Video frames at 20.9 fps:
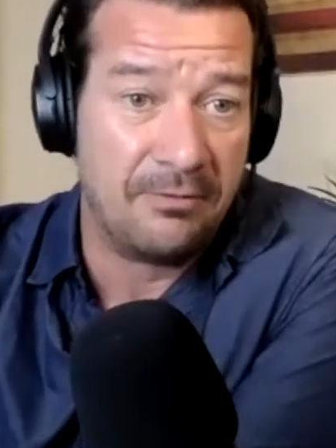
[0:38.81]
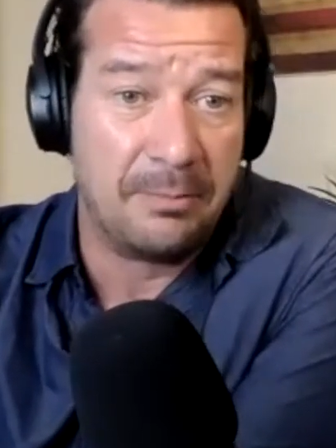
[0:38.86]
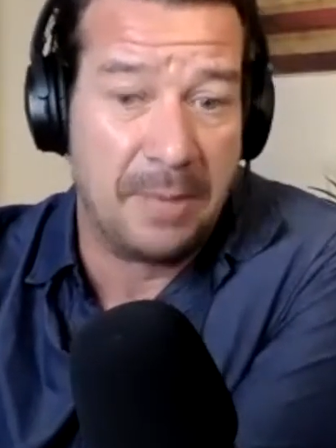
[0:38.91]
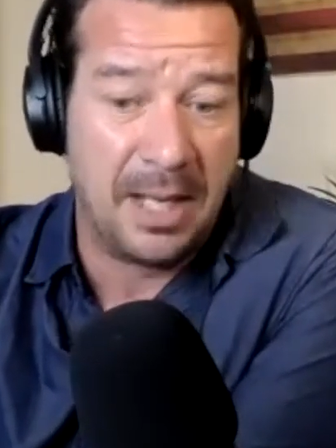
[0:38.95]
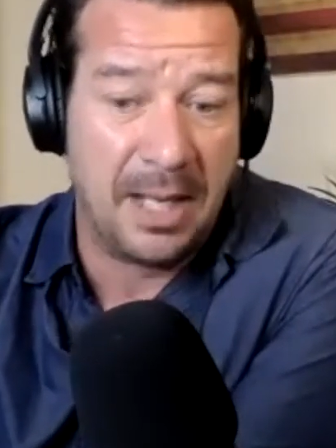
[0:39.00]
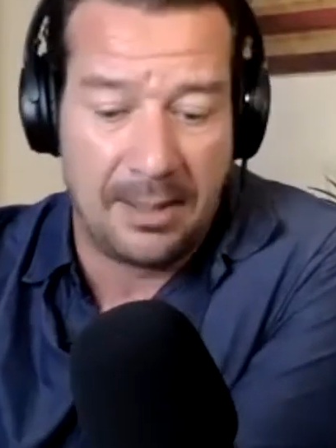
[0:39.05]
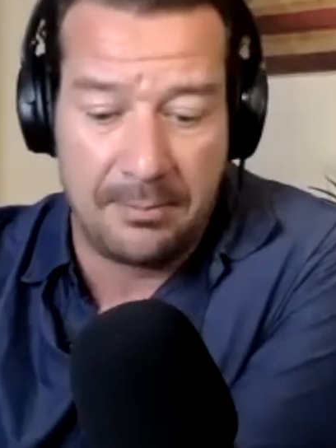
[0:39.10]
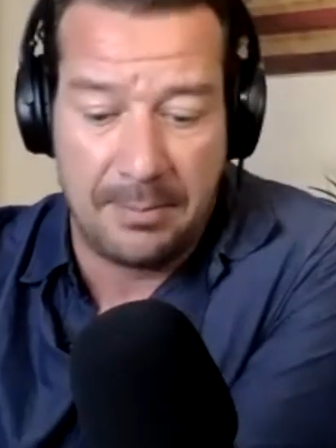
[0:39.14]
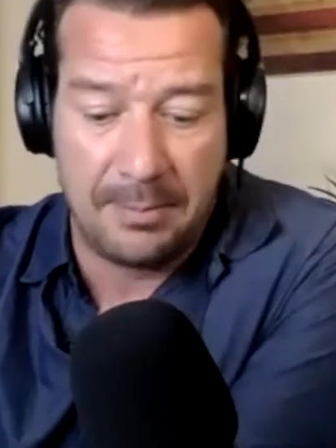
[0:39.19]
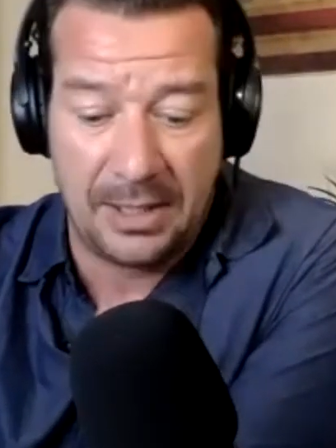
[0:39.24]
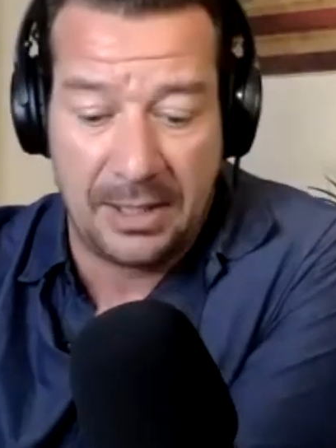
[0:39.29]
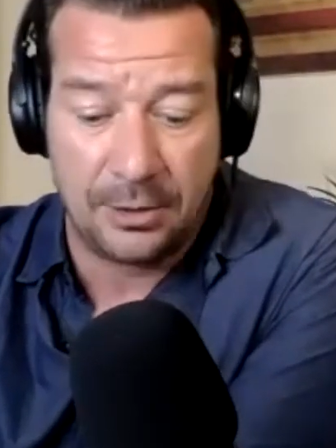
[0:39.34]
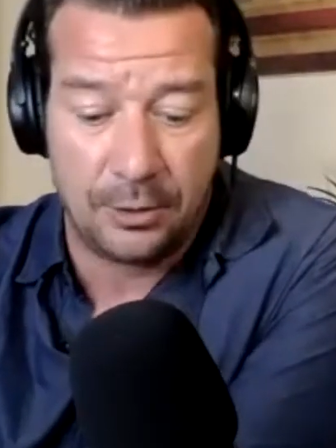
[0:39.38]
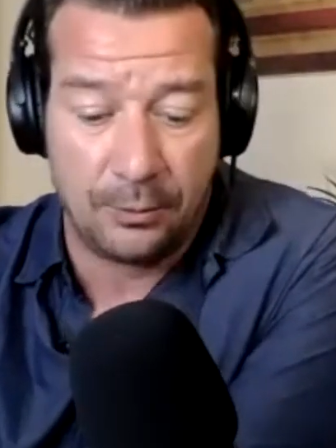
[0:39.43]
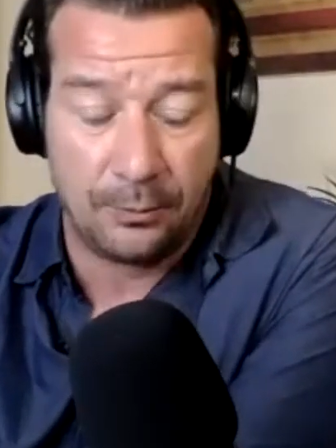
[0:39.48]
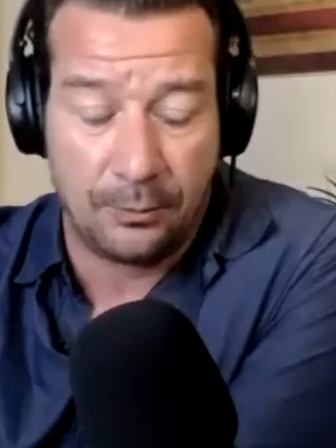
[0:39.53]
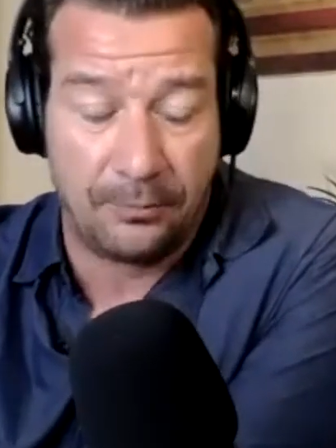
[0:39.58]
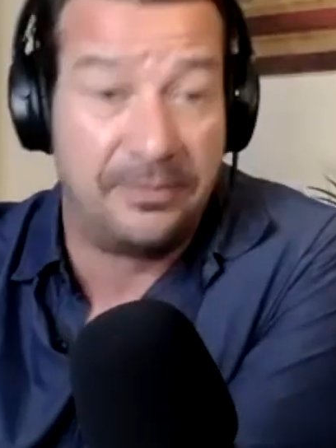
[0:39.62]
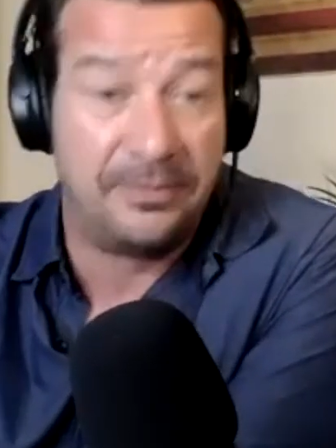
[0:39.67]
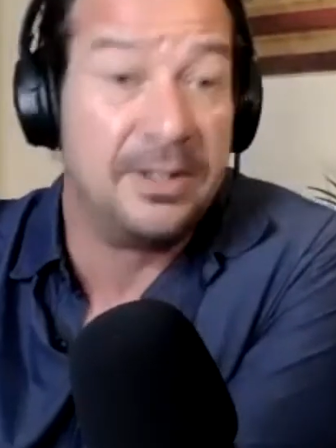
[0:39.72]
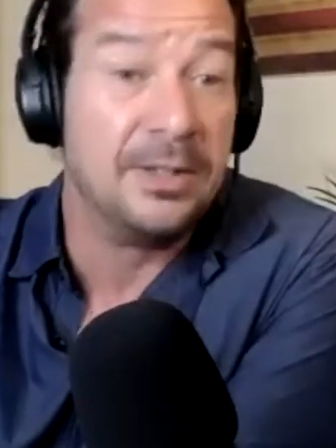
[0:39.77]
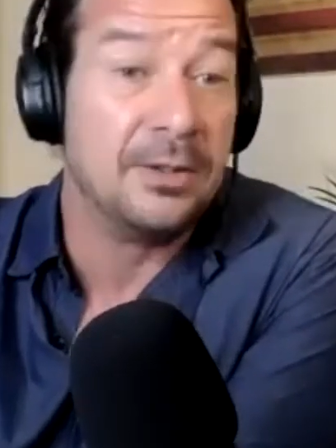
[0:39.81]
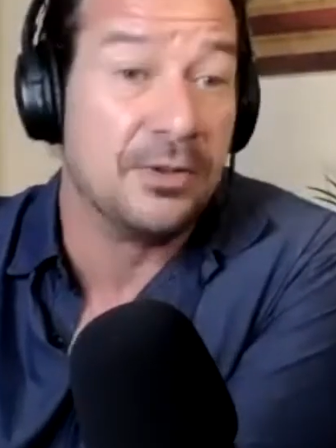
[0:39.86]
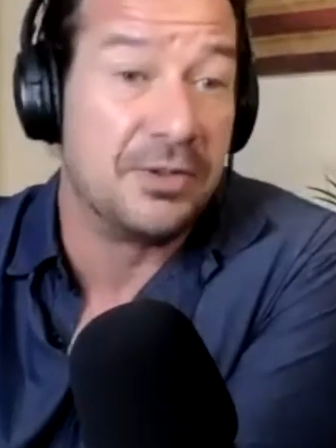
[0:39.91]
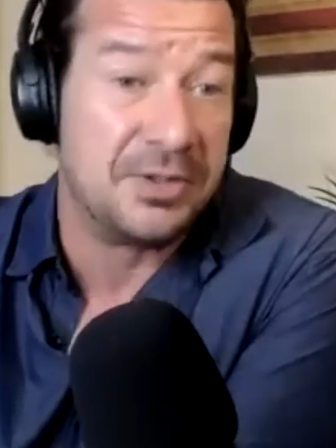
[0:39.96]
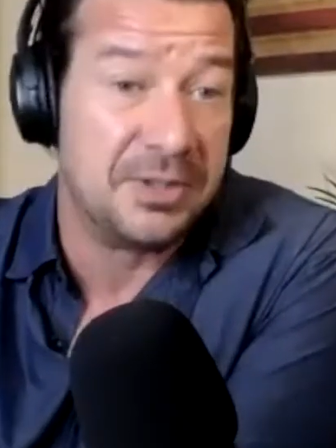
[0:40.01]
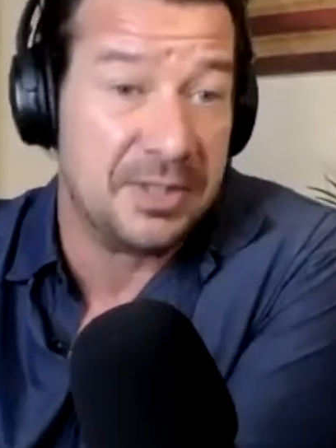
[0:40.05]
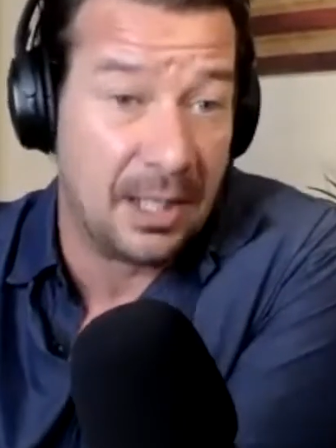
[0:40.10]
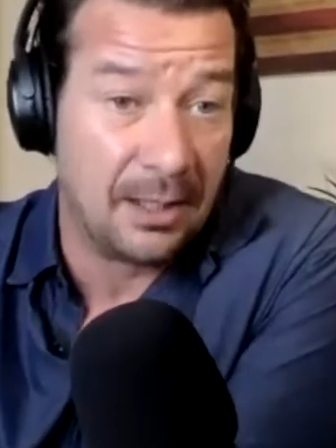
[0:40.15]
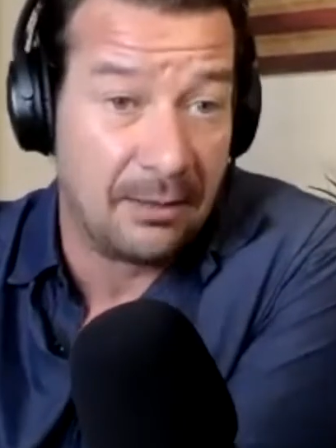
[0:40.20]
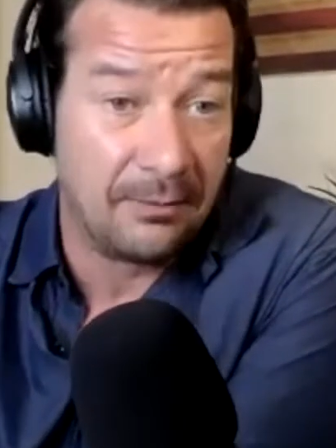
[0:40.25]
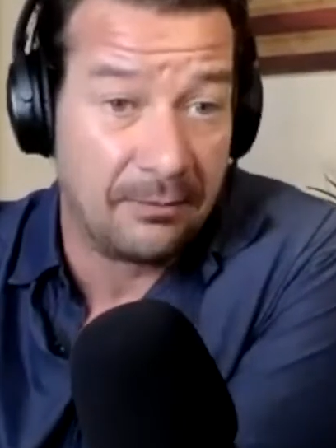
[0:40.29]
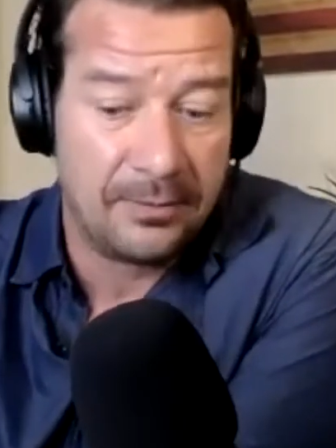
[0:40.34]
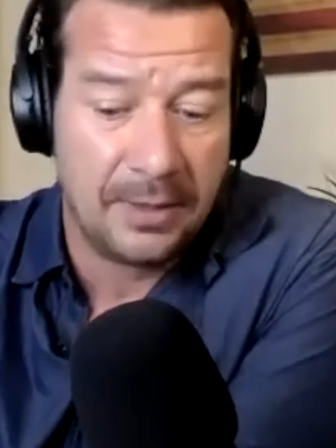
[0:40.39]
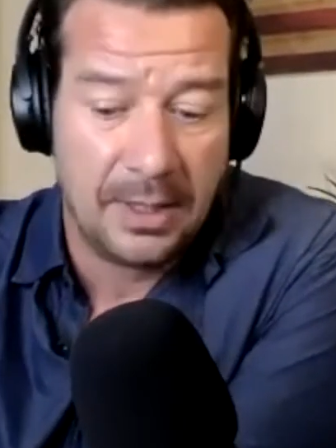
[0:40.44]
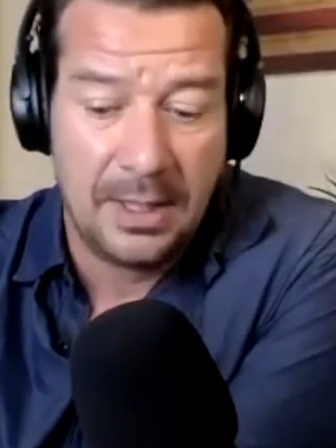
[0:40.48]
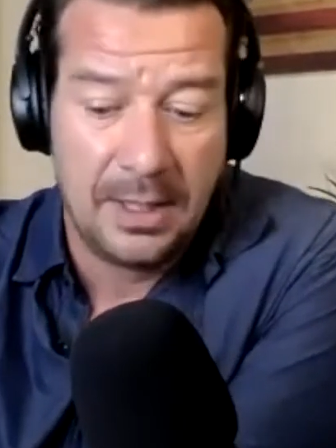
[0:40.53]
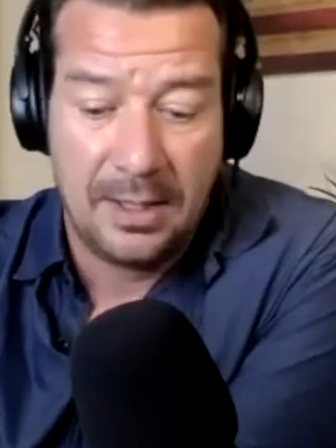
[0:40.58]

may make you feel safe,